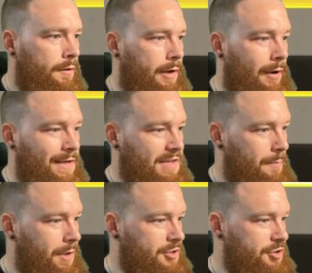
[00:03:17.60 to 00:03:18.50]
Now, as I
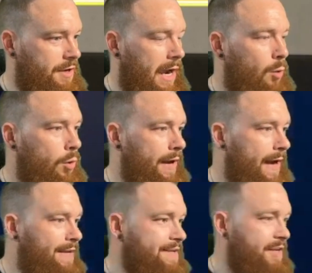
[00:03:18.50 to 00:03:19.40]
mentioned, I went
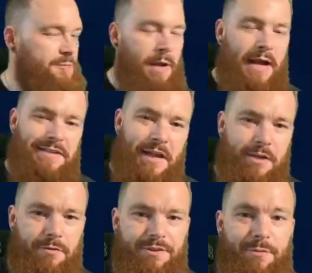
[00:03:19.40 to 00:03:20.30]
86 pass
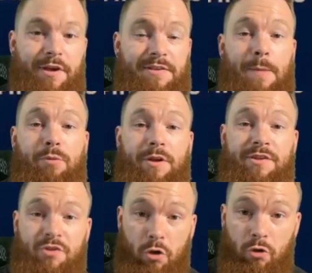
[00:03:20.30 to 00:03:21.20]
accuracy because I play
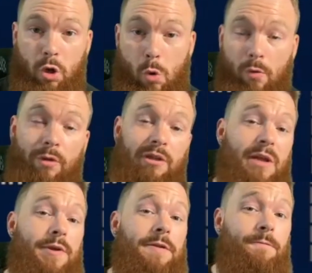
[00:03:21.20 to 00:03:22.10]
solo or with
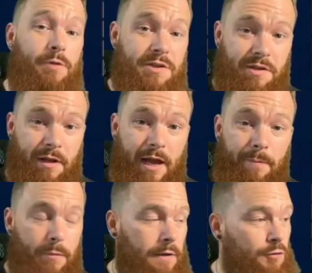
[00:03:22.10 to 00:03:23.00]
limited friends a lot.
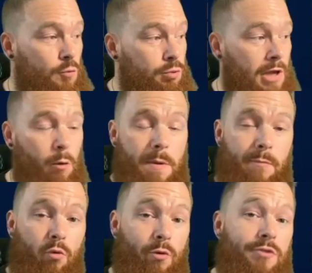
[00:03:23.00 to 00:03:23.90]
But if you play with
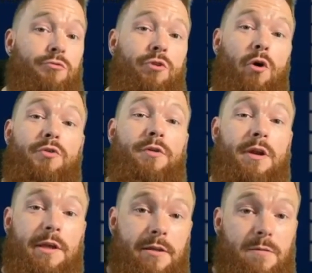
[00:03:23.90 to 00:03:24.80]
people where you know you're
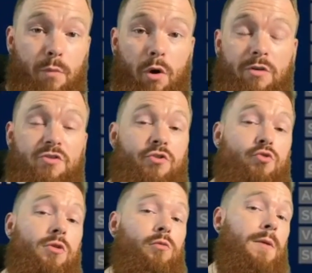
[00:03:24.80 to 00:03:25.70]
gonna get the ball so
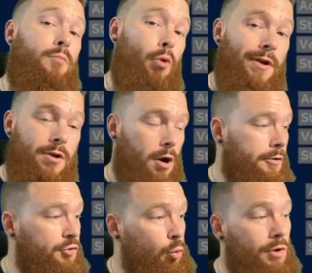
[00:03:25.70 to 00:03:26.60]
you can run point guard
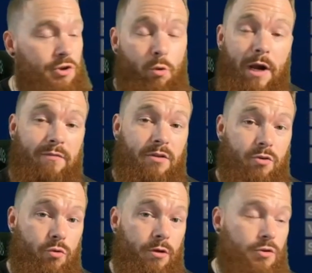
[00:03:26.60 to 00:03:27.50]
and do what you have to
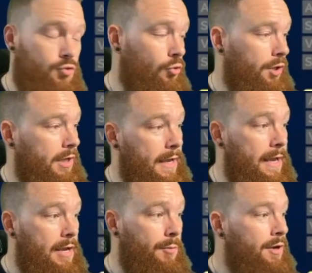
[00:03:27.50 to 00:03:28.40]
do to control the
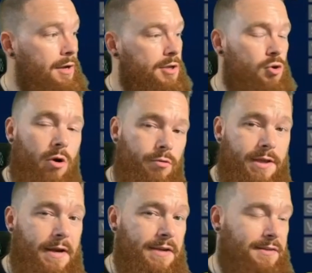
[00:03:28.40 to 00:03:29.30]
game, you don't
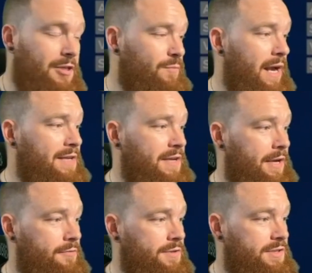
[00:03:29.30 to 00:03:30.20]
need 86 pass
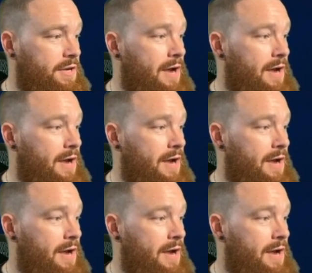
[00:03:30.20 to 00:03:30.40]
accuracy.